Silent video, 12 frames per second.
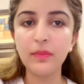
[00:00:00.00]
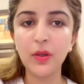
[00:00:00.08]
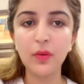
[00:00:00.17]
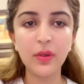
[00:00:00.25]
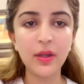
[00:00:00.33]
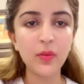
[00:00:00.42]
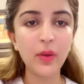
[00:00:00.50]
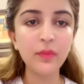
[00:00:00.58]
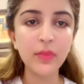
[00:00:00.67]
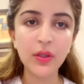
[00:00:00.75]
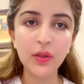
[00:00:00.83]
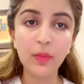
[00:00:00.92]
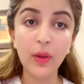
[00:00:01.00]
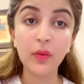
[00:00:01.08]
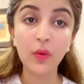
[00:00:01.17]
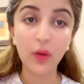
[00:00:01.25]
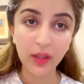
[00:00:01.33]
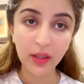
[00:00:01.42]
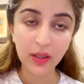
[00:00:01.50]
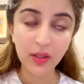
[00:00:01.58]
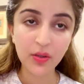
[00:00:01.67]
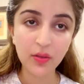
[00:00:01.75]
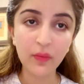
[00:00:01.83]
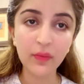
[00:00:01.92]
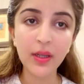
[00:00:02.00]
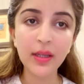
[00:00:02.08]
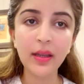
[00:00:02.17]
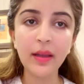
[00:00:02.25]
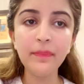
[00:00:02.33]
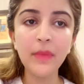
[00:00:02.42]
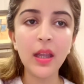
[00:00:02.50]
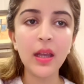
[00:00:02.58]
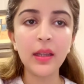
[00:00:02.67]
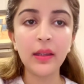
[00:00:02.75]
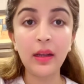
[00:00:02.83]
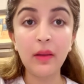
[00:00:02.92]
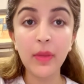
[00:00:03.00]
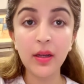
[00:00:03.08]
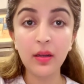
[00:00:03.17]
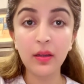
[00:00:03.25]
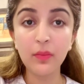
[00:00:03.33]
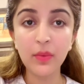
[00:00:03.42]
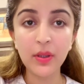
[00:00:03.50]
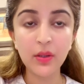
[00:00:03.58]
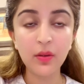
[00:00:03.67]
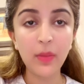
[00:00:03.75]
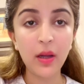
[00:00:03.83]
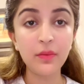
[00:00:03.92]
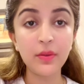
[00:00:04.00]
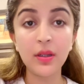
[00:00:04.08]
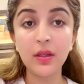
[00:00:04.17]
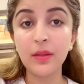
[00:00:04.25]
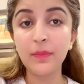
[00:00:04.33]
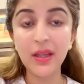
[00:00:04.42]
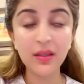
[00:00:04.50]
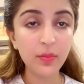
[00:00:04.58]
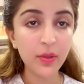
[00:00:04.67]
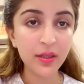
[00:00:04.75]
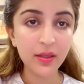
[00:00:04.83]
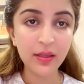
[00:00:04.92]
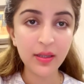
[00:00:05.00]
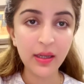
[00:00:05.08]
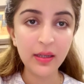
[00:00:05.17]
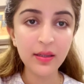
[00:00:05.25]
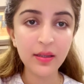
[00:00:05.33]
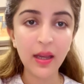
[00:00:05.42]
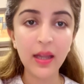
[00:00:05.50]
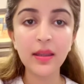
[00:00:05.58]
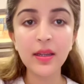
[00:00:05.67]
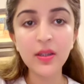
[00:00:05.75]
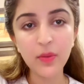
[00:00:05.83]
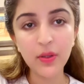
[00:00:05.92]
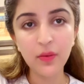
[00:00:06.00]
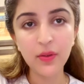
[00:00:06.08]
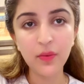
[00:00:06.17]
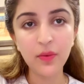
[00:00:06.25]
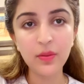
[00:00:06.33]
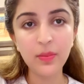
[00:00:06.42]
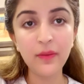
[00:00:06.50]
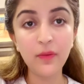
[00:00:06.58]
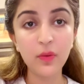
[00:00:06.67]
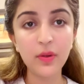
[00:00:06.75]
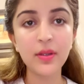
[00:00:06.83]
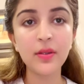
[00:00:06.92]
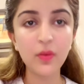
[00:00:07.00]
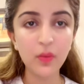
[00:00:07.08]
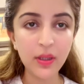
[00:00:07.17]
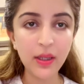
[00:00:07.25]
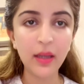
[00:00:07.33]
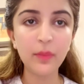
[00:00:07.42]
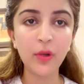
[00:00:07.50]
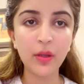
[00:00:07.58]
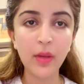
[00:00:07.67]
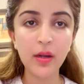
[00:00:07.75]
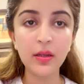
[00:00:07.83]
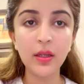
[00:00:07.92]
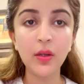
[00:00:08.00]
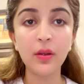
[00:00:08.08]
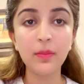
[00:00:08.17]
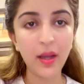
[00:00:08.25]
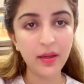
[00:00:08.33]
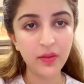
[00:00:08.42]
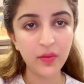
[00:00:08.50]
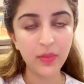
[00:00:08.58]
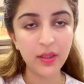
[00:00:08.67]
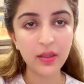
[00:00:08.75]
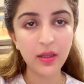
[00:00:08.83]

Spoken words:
There's one video about the orientation of the exam. Then I made another video about interpersonal skills, and this video is going to be focused solely and primarily on management.